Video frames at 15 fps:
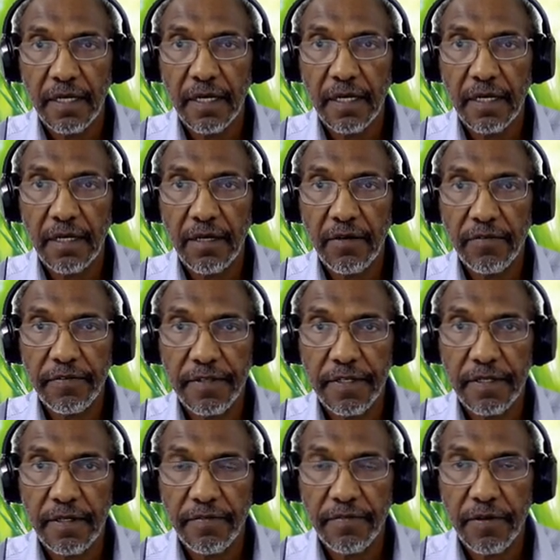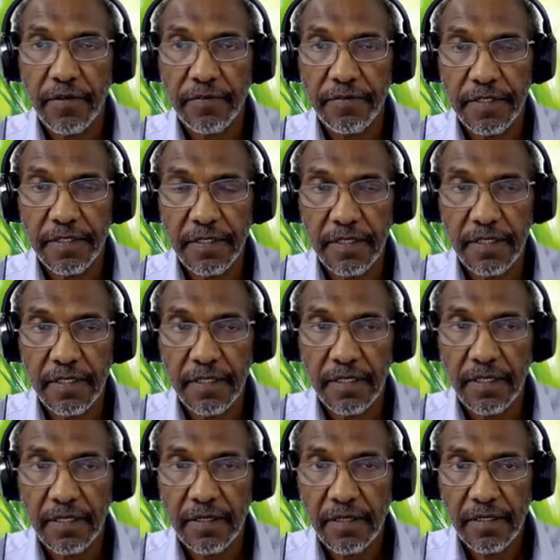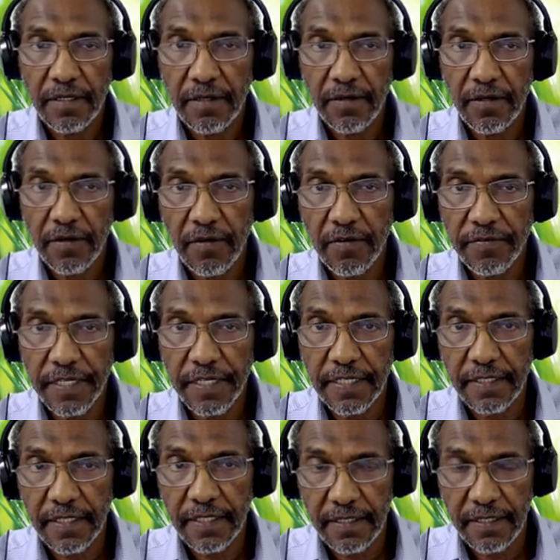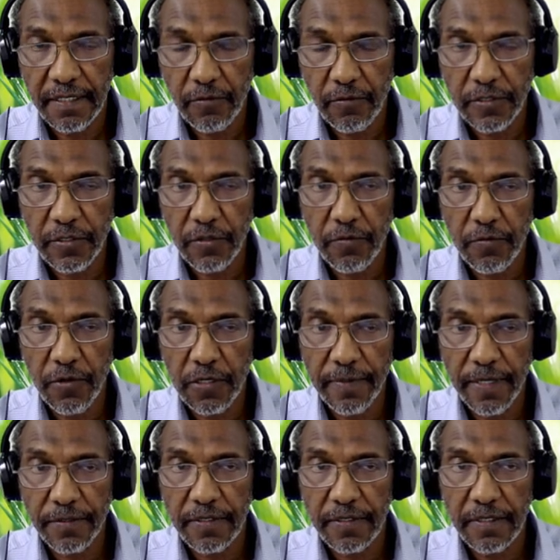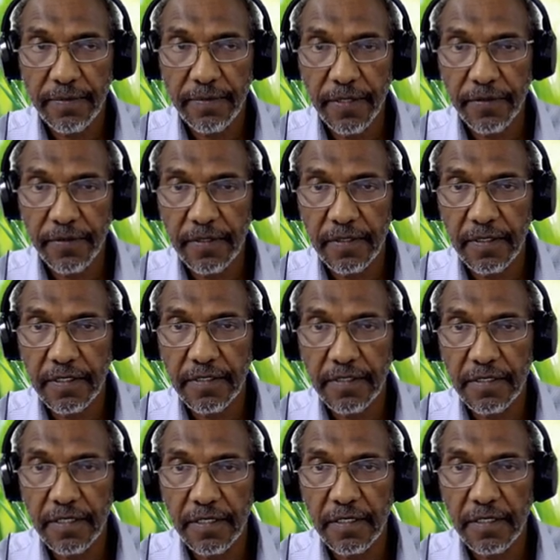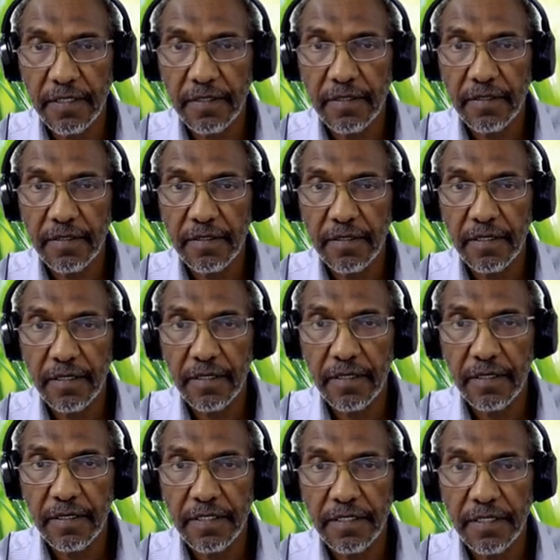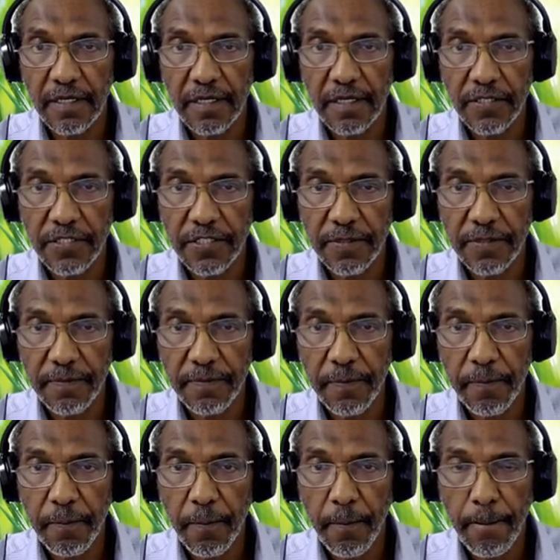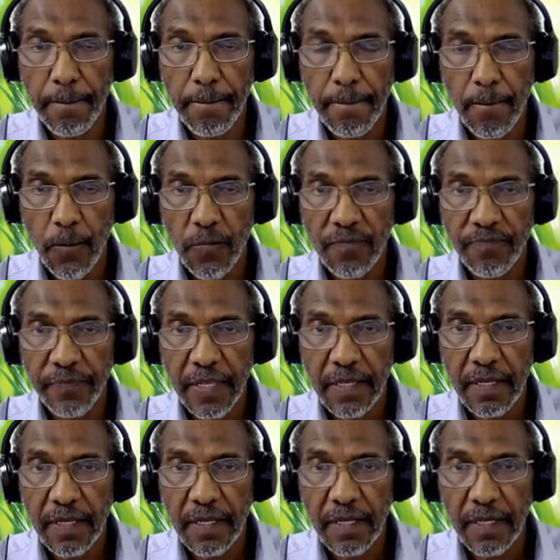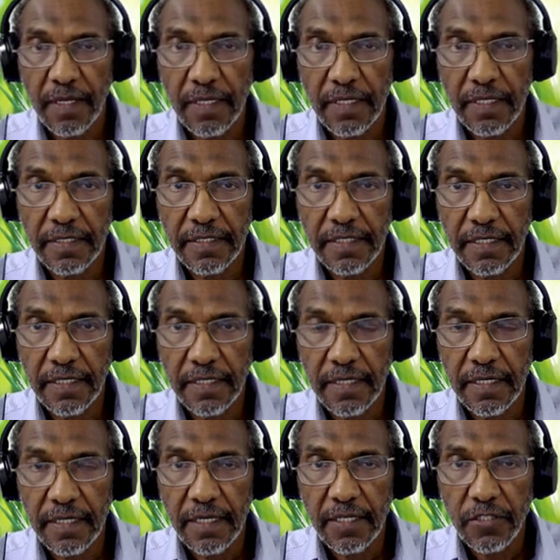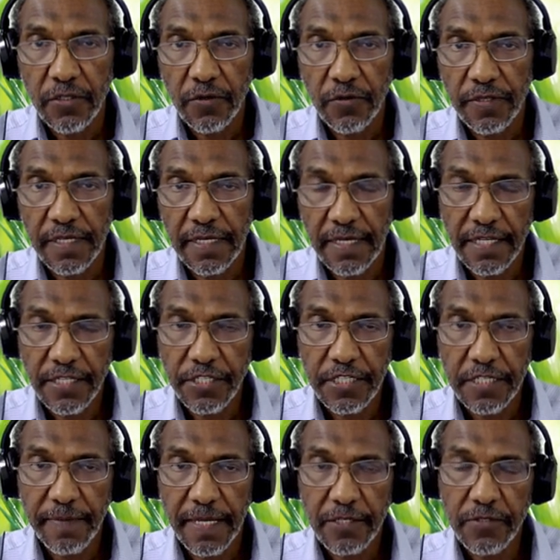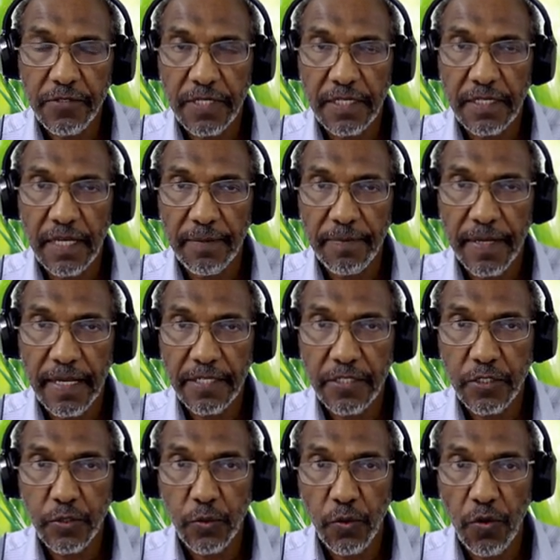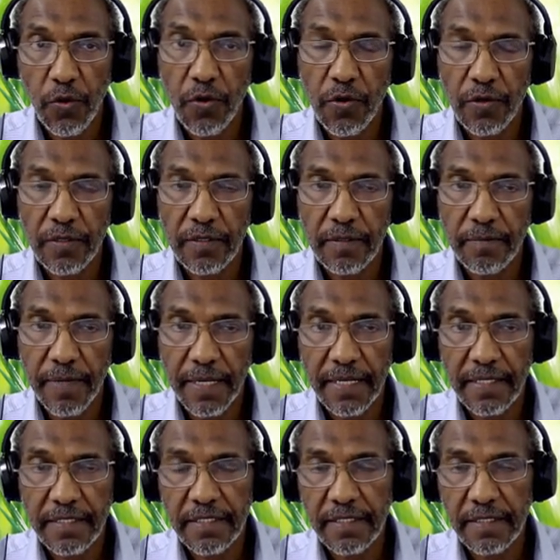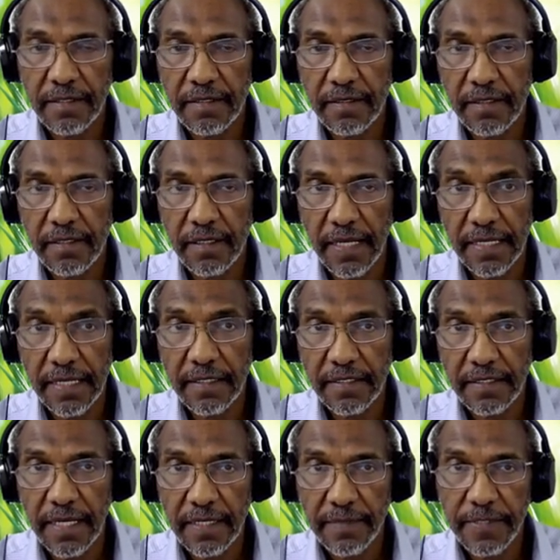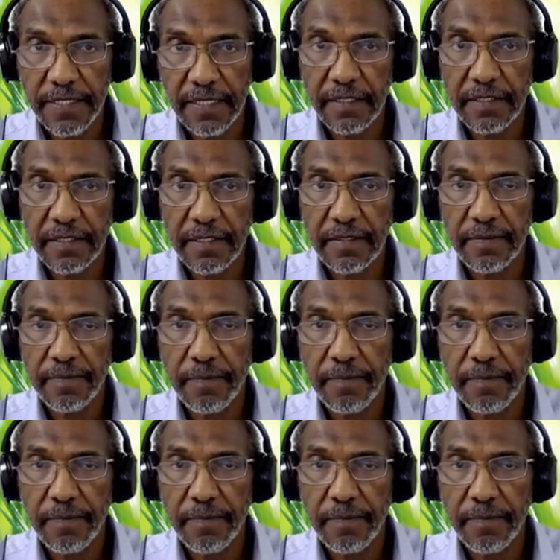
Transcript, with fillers: uh, uh, of the of, the uh, of the data, and, and, we'll talk more about about this uh, uh, this relationship. And so the relationship actually applies to all balanced Likert type scales